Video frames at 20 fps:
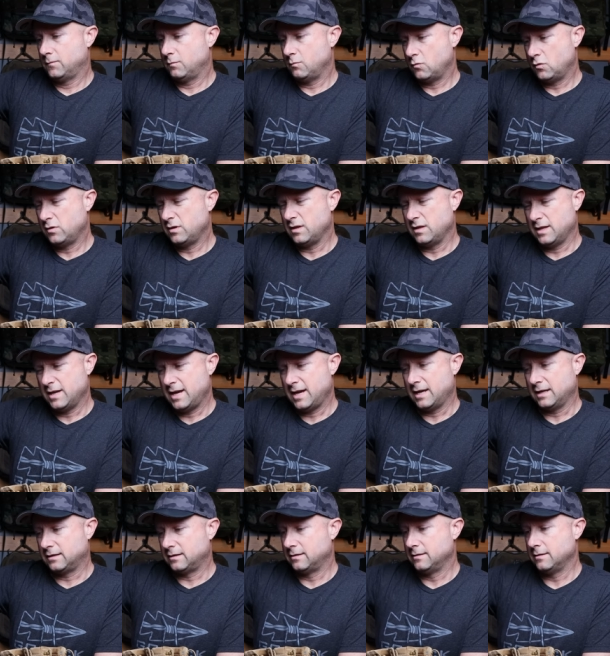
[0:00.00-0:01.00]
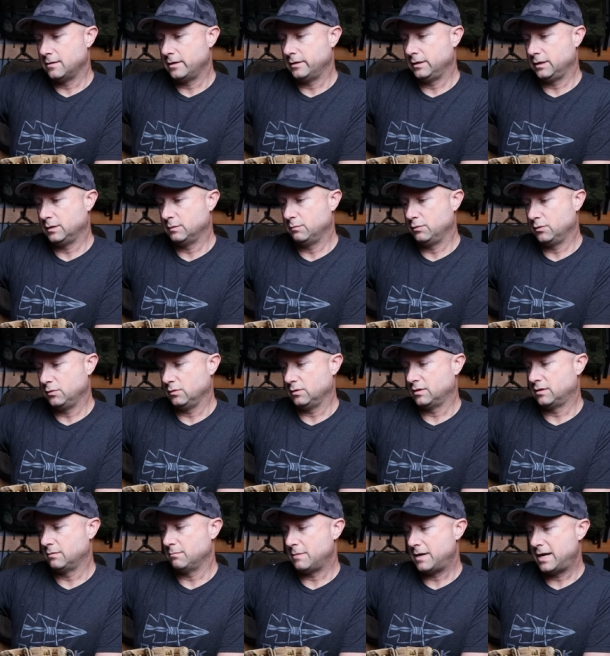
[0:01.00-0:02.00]
more than that on these
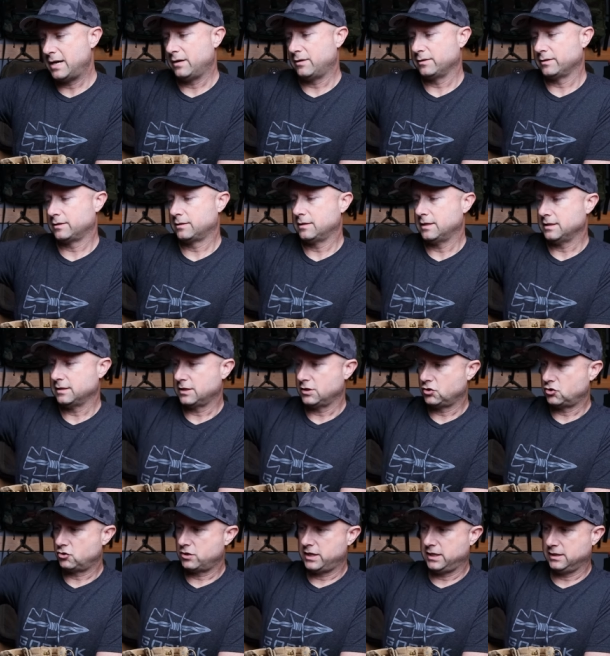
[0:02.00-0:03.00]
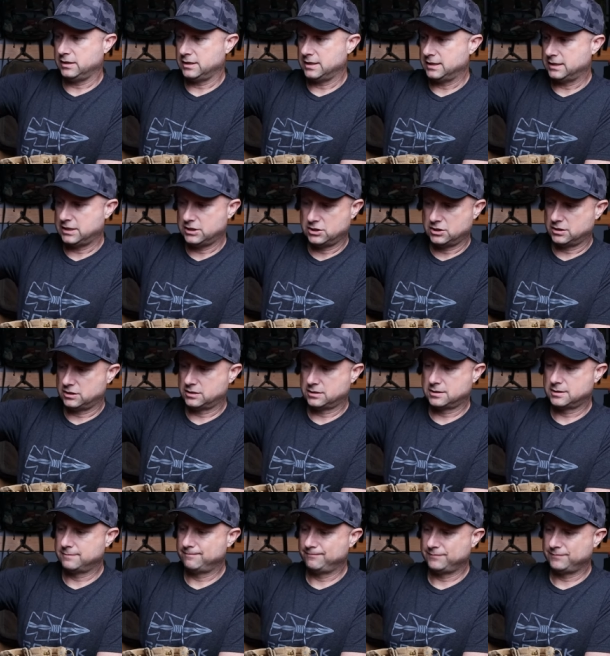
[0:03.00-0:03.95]
boots miles as I trained and they just